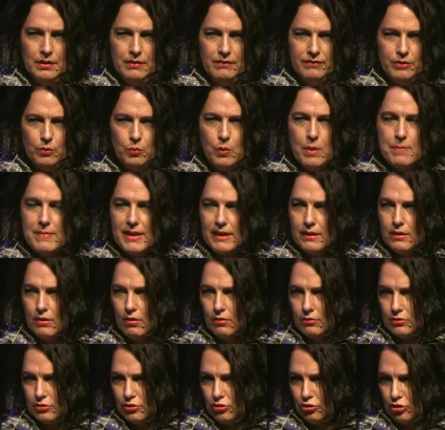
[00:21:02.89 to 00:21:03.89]
For women
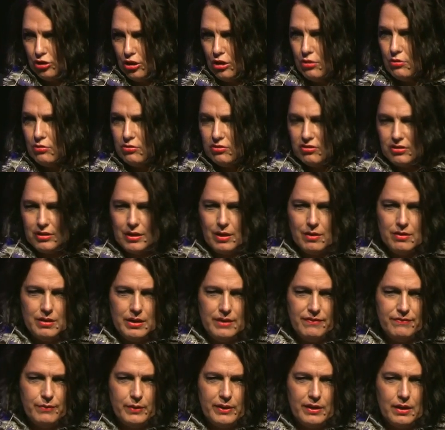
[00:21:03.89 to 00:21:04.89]
not to choose to go and
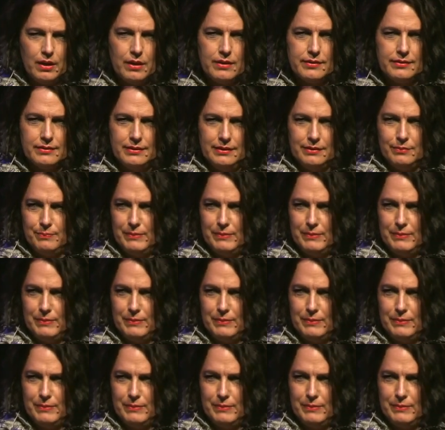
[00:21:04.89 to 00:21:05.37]
live with ISIS